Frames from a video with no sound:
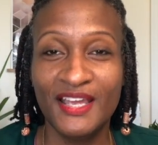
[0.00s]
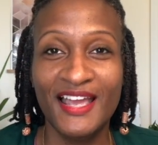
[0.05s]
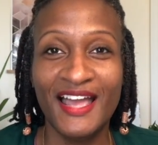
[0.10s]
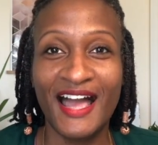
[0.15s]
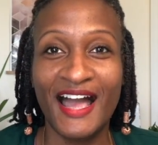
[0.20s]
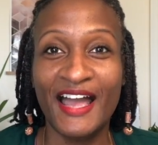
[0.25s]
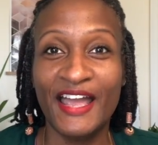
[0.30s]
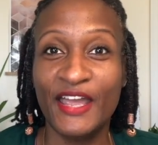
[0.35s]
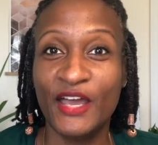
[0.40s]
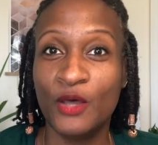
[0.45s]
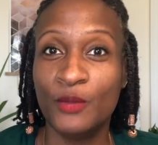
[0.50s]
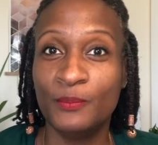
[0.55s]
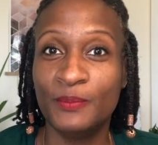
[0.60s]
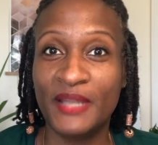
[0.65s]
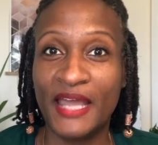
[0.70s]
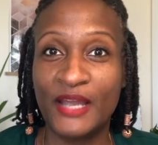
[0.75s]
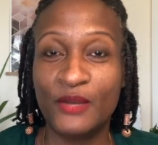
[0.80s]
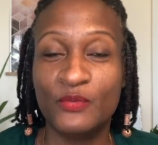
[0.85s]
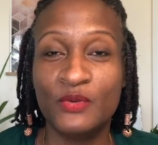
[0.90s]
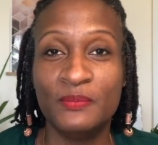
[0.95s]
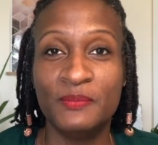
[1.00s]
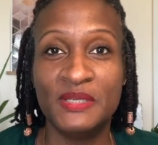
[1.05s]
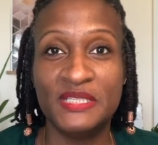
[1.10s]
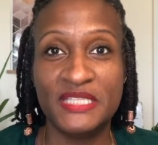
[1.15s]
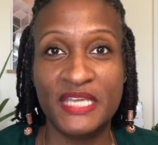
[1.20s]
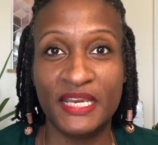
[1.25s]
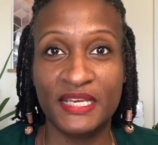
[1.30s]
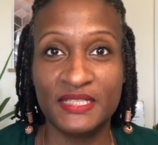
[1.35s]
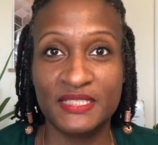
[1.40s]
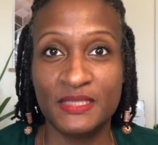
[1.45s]
I help black women
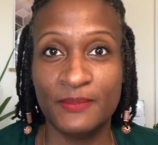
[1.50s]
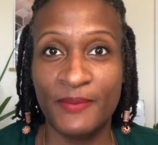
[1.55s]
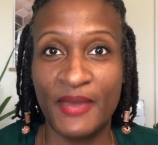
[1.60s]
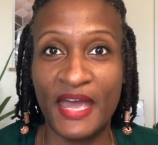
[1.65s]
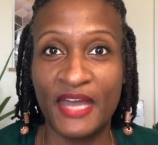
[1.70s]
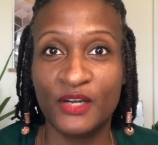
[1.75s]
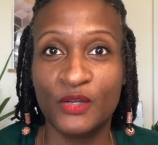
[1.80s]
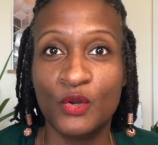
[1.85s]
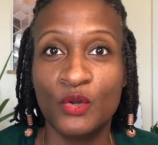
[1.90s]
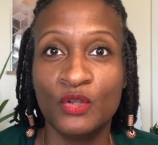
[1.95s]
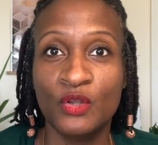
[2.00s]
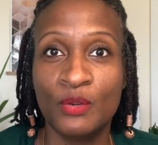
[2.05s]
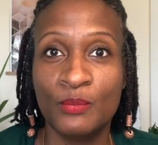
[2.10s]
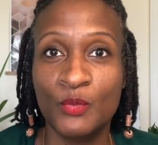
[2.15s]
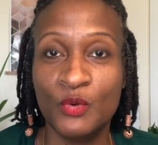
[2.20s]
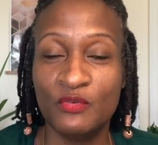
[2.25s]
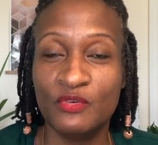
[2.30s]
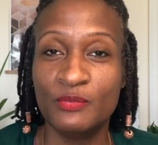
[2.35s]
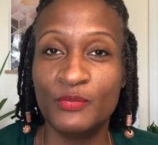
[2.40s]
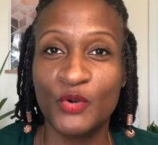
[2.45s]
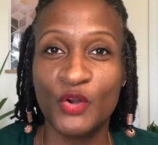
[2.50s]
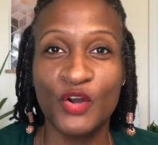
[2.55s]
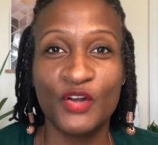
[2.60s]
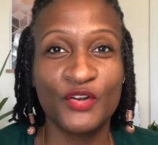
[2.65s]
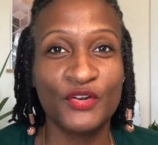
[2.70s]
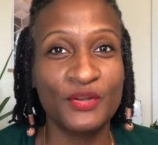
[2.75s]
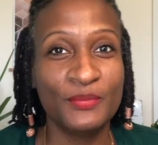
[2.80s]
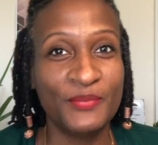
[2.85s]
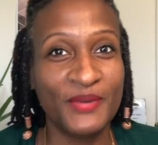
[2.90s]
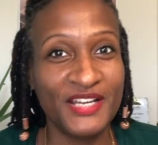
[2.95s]
take a sabbatical or move abroad
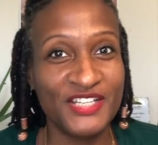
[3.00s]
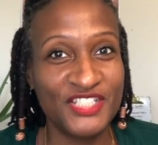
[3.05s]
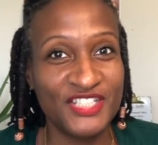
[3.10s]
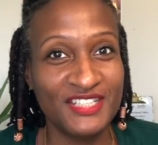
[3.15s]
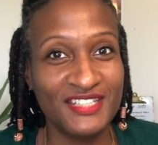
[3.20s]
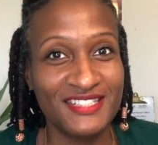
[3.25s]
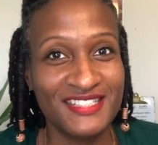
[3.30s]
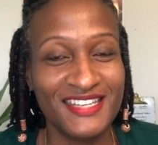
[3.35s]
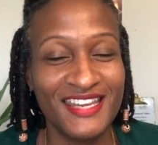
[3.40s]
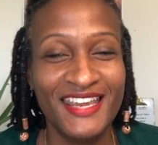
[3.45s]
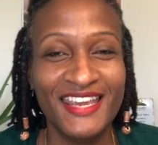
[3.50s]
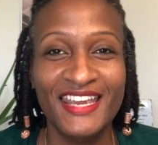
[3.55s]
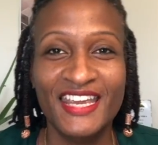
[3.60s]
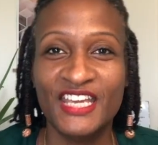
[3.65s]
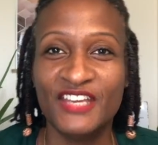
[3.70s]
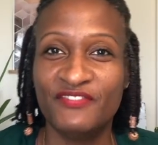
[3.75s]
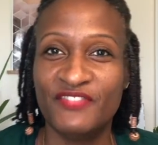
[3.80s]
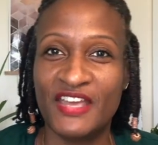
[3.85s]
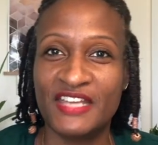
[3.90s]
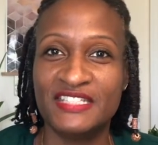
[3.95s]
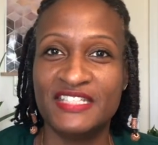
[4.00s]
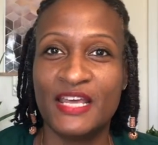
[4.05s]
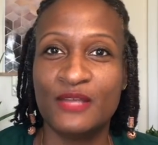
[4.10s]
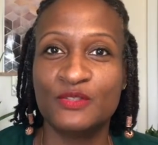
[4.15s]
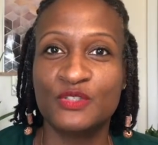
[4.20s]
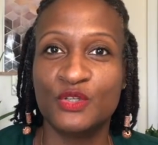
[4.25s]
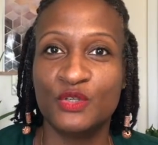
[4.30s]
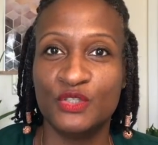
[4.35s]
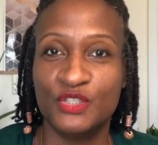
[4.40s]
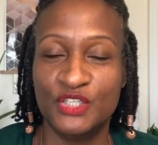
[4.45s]
on a budget. If that
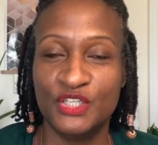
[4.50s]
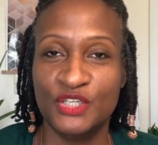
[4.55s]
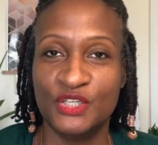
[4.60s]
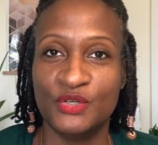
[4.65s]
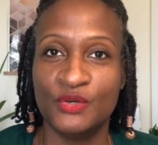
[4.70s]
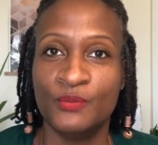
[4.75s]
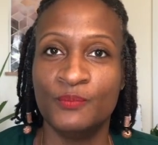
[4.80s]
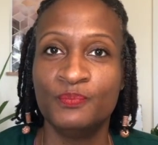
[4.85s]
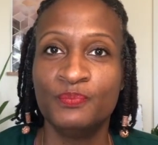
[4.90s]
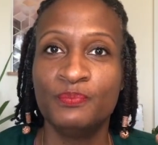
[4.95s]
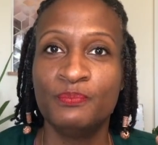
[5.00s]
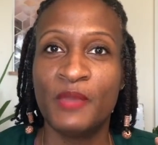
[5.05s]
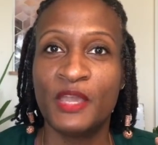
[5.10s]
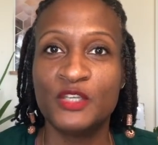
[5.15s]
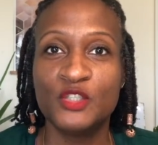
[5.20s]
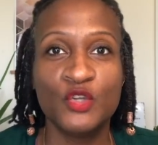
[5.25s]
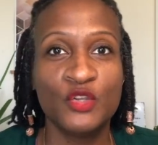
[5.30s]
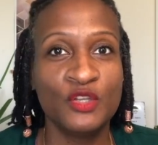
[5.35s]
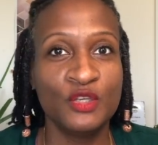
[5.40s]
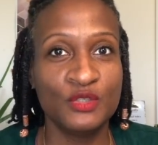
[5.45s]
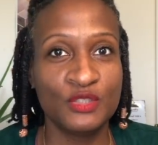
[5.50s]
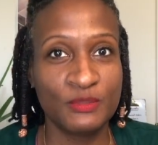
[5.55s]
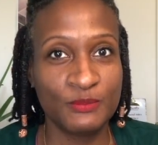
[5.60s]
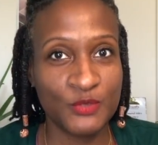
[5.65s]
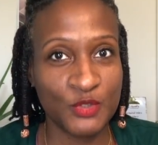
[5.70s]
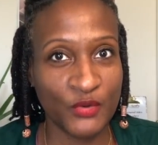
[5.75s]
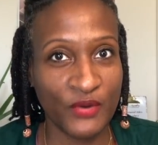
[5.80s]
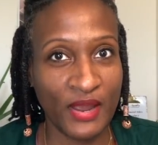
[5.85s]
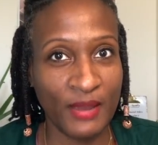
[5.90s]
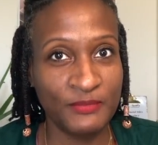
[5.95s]
sounds good to you, make sure that you
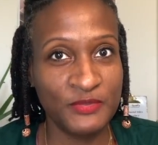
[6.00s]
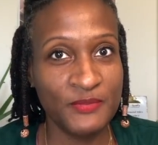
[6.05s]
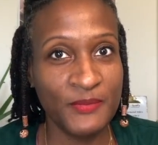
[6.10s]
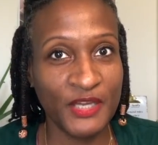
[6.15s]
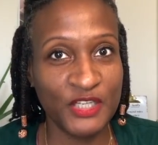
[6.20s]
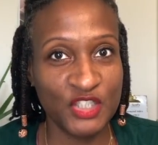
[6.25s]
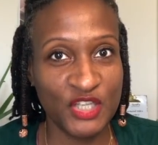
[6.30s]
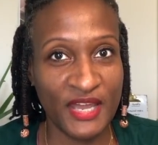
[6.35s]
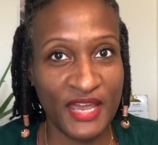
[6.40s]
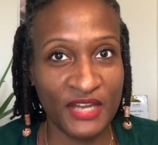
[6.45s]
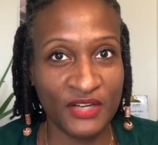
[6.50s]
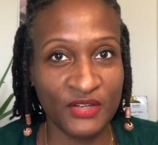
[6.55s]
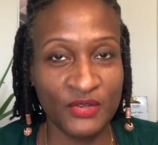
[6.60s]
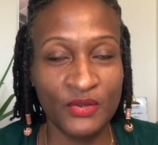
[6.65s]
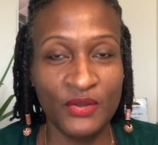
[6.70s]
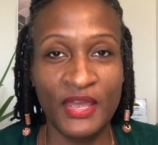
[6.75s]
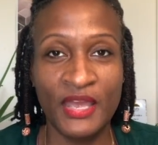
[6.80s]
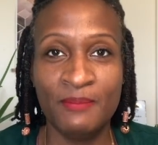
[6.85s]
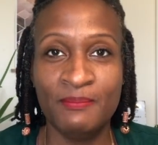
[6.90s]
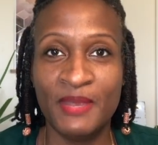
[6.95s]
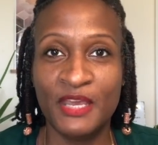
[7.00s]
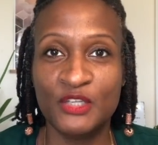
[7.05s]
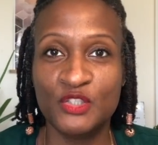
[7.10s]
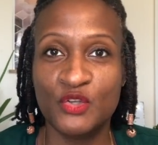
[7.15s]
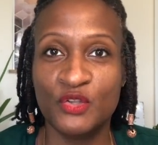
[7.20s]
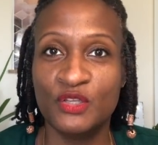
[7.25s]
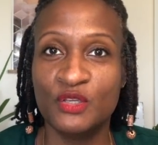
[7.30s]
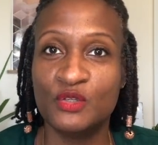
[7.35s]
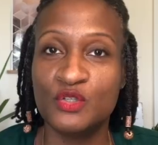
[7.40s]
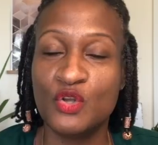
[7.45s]
subscribe to my channel and make sure
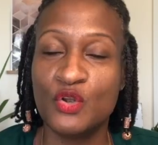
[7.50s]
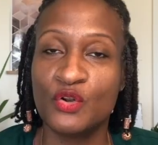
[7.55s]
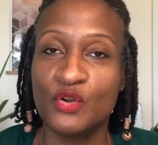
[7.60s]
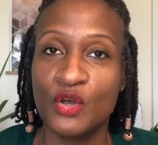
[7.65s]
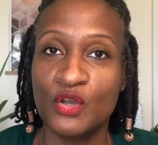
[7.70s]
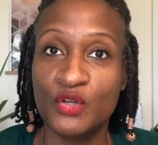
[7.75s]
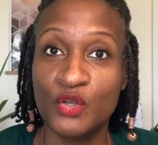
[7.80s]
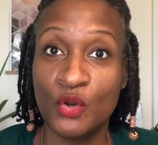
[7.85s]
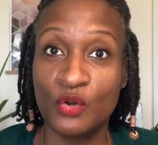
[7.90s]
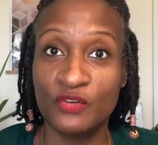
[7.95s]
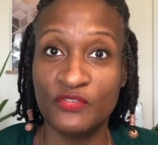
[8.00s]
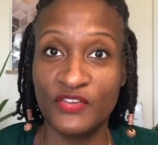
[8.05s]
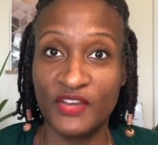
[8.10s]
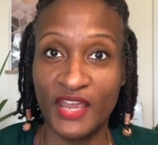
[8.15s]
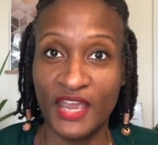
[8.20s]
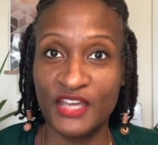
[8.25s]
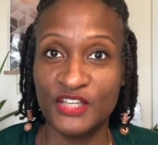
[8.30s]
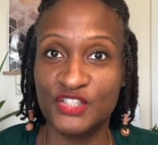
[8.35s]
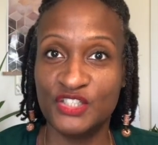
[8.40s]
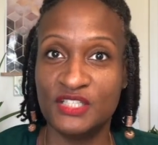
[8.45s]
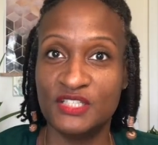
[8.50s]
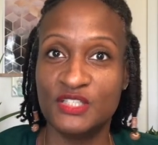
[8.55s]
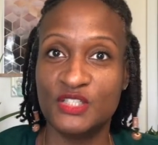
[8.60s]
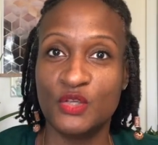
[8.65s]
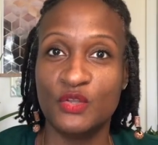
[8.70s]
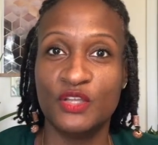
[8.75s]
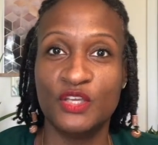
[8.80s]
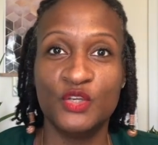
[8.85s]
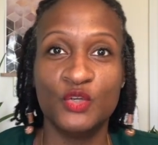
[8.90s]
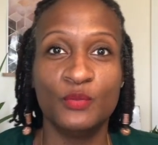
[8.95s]
that you turn on notifications so
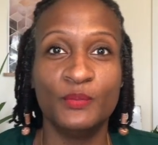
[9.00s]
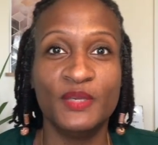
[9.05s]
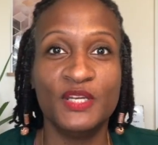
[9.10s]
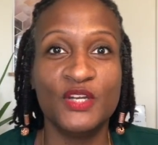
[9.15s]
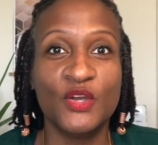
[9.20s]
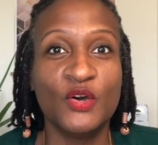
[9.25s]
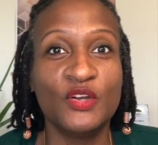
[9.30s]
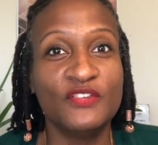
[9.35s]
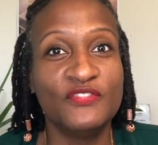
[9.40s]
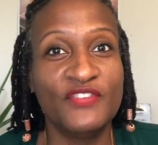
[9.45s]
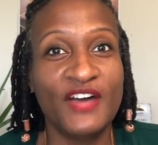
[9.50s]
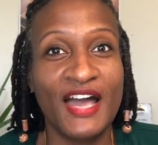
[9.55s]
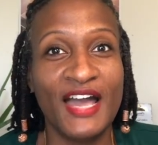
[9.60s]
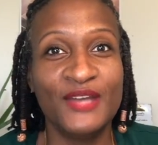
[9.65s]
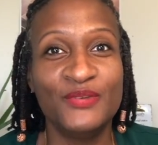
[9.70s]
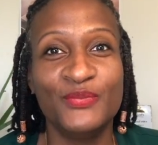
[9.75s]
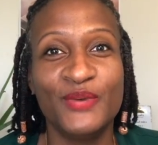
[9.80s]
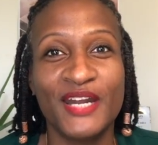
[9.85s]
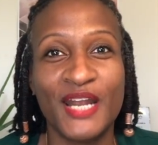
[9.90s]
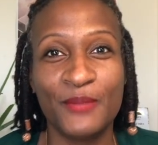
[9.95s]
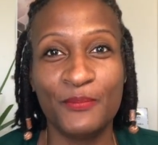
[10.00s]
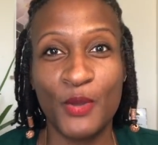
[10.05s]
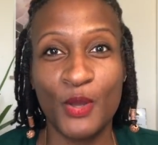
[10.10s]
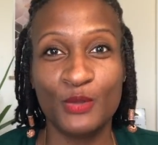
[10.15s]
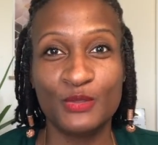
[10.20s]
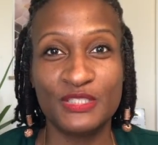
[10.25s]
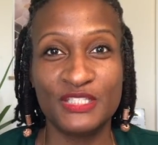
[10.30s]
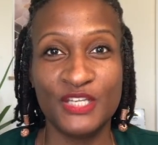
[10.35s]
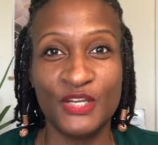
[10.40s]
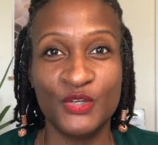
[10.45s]
that you'll be notified when I
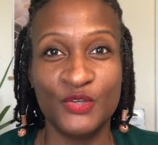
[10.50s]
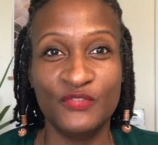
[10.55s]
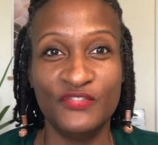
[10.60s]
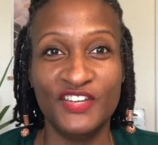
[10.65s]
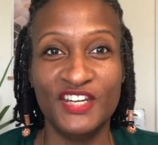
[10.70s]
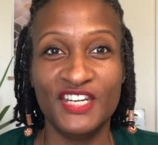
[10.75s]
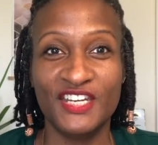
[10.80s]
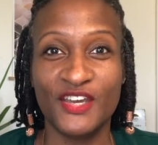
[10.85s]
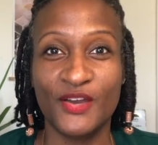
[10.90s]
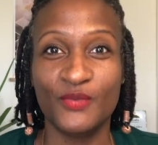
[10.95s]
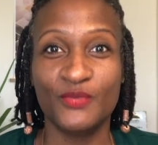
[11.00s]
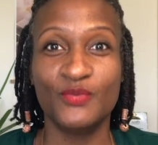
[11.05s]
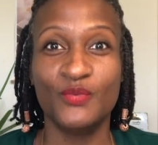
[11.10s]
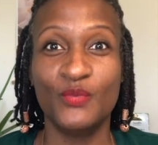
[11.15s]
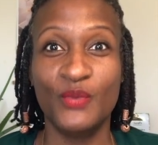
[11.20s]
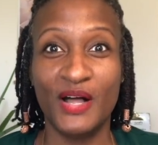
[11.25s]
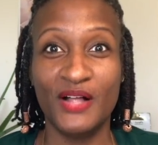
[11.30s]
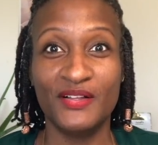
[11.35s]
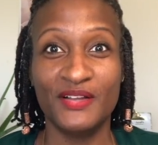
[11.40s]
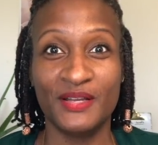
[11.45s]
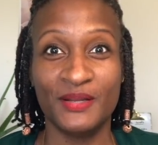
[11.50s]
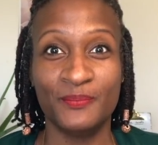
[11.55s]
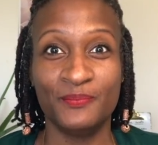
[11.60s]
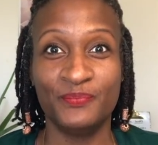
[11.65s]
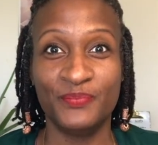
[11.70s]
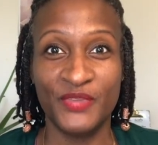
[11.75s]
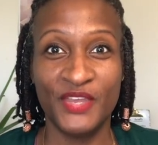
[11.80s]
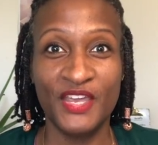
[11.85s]
post a new video. Welcome.